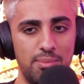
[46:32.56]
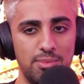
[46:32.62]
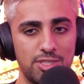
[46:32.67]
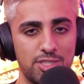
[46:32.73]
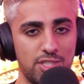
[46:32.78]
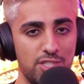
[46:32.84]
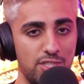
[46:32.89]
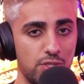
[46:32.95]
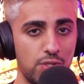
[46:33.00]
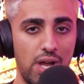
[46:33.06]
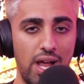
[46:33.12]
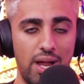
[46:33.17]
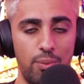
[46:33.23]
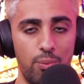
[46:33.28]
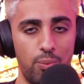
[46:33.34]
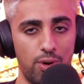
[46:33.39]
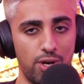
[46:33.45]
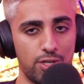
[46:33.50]
I'm just going to try
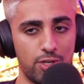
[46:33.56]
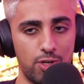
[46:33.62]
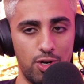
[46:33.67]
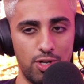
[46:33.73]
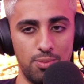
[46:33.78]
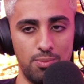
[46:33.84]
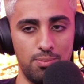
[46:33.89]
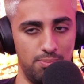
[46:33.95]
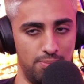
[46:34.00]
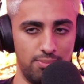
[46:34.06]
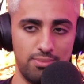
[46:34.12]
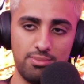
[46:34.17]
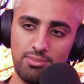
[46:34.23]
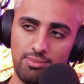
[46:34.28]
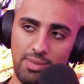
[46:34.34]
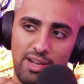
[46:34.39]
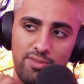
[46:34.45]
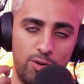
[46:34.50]
and work on
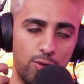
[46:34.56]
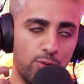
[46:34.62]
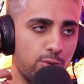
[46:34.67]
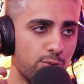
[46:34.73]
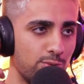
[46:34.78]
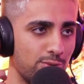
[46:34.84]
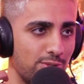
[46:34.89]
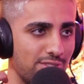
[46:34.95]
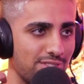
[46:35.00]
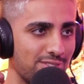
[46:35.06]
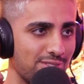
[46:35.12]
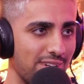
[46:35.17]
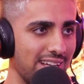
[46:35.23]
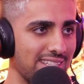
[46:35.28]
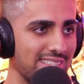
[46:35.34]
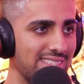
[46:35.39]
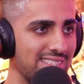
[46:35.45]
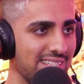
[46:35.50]
my vocals,
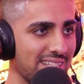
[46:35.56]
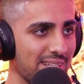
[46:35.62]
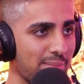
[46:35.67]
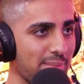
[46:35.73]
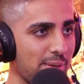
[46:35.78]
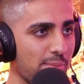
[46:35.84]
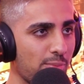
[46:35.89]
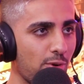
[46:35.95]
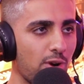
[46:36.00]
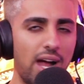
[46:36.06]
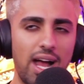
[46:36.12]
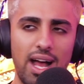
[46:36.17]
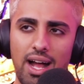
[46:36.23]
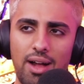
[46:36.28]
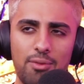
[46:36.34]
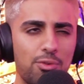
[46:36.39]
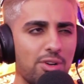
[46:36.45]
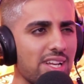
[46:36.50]
try and sing a bit more.
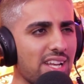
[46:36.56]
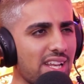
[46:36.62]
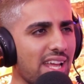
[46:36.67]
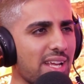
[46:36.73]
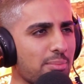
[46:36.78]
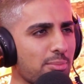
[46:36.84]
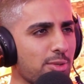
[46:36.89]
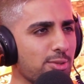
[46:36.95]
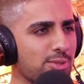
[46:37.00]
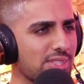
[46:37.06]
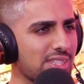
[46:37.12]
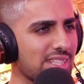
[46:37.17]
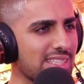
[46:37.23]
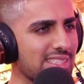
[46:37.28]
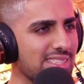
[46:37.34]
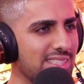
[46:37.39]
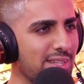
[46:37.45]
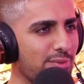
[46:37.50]
I really like music.
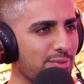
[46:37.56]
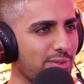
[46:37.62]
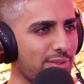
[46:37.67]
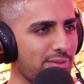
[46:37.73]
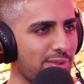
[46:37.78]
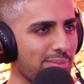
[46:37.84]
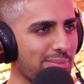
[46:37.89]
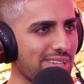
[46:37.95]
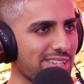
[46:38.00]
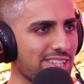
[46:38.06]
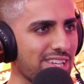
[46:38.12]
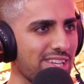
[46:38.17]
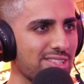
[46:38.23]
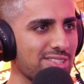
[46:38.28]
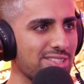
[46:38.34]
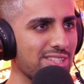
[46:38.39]
It's different for me, you know?